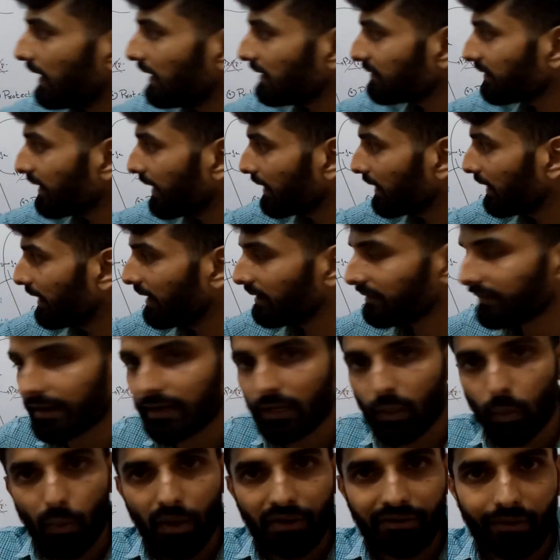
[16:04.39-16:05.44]
cyclase
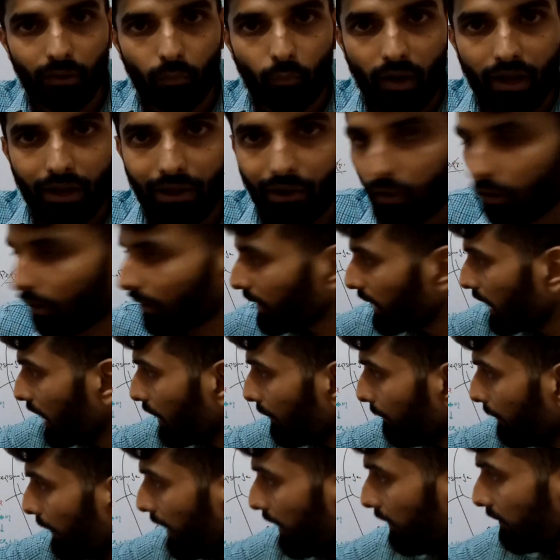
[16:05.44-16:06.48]
activation will not take
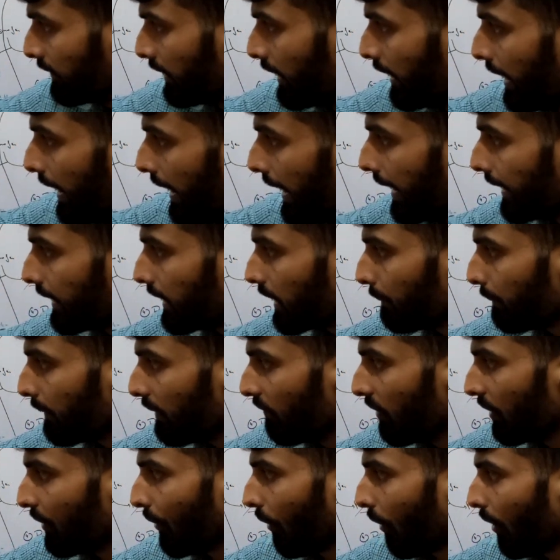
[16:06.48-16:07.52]
place, ATP
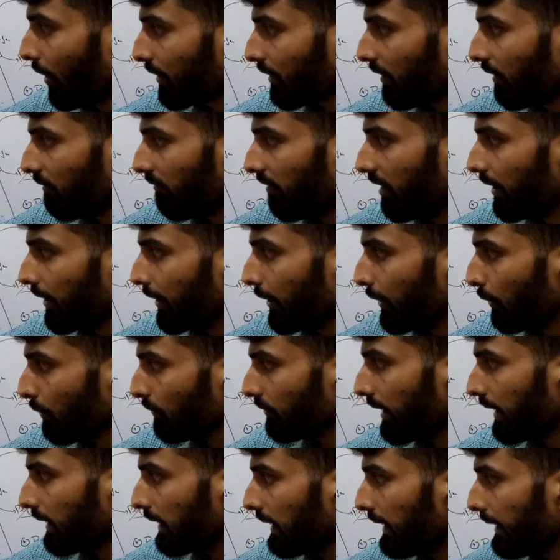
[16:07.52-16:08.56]
will not convert into
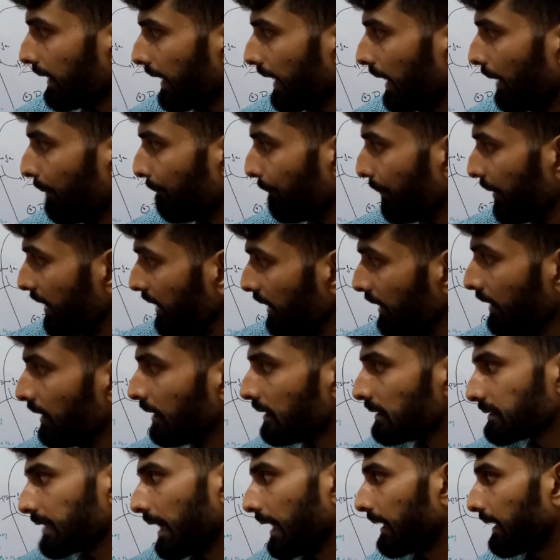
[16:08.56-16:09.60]
cyclic AMP
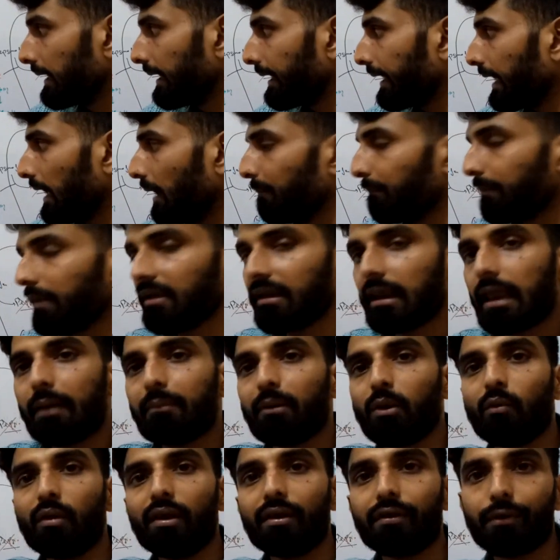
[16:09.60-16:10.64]
level
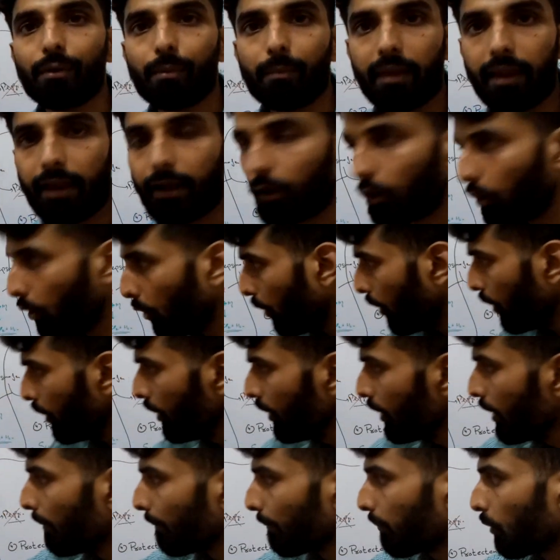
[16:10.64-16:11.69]
will remain low,
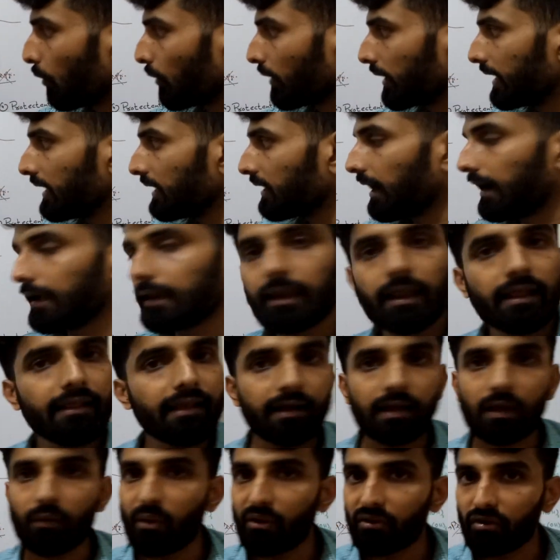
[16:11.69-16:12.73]
protein kinase
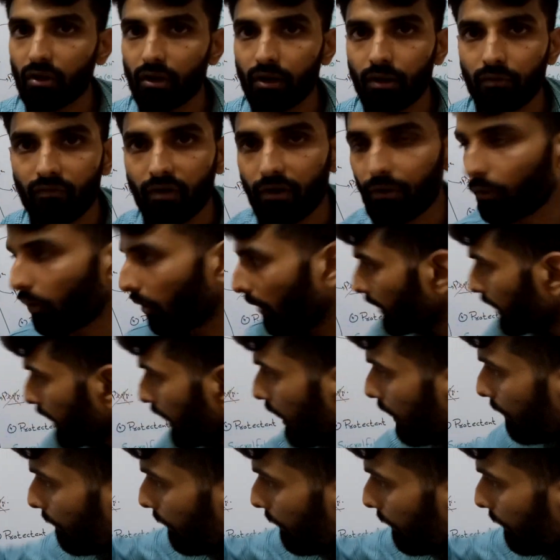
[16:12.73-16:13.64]
activation will not take